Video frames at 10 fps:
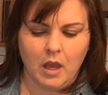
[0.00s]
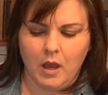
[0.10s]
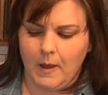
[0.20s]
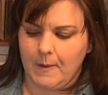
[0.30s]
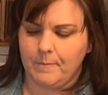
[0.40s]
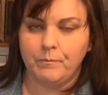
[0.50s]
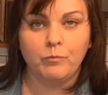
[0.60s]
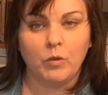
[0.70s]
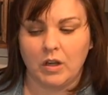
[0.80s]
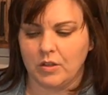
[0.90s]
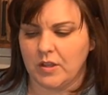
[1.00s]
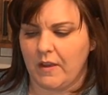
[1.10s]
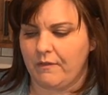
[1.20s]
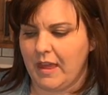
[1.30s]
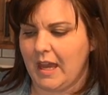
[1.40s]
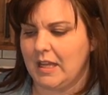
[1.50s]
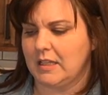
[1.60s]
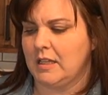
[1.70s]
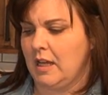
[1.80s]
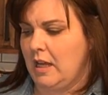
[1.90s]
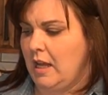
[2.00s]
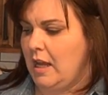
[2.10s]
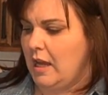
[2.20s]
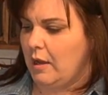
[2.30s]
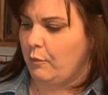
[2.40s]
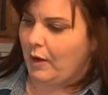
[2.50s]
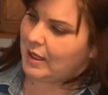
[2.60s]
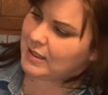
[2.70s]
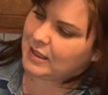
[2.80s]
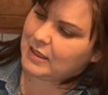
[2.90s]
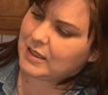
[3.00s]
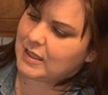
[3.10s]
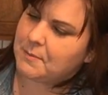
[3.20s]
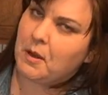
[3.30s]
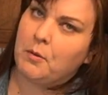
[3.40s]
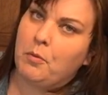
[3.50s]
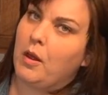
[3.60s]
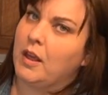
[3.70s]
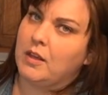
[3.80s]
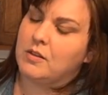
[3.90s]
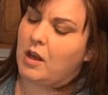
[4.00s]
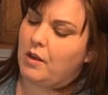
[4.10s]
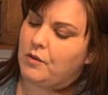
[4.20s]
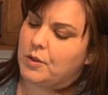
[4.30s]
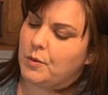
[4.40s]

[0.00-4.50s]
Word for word: um, we can also have that. Raisins, because I'm not going to probably use all those